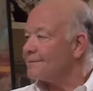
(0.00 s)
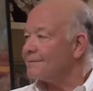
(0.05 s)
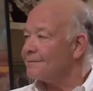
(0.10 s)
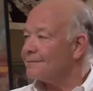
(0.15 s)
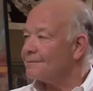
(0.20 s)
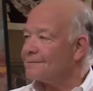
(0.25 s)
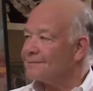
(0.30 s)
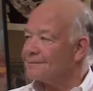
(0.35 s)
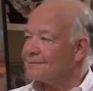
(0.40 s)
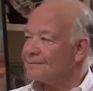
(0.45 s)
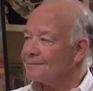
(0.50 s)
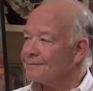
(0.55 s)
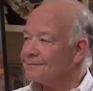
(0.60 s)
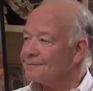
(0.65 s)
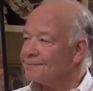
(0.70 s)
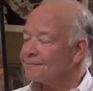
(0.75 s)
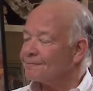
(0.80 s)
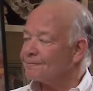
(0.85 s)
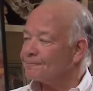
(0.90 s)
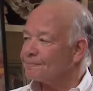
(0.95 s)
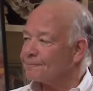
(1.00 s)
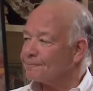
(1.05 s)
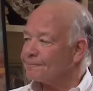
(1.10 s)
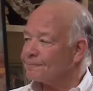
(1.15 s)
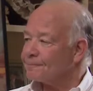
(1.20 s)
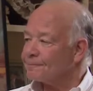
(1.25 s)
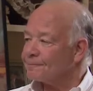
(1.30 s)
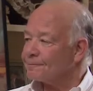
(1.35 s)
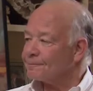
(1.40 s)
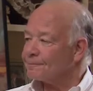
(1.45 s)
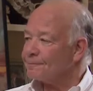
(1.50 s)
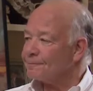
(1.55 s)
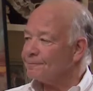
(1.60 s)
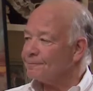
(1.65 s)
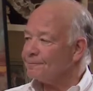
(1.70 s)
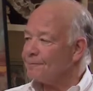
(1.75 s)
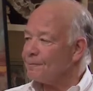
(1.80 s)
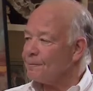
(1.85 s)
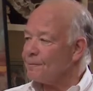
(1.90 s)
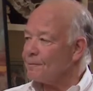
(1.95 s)

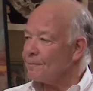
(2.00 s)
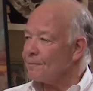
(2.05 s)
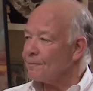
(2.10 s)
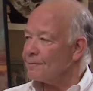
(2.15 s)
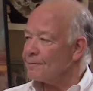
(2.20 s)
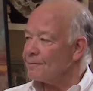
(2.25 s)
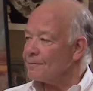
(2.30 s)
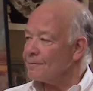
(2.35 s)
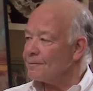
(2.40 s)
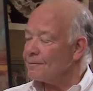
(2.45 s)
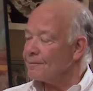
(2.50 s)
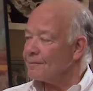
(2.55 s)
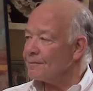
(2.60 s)
(silent)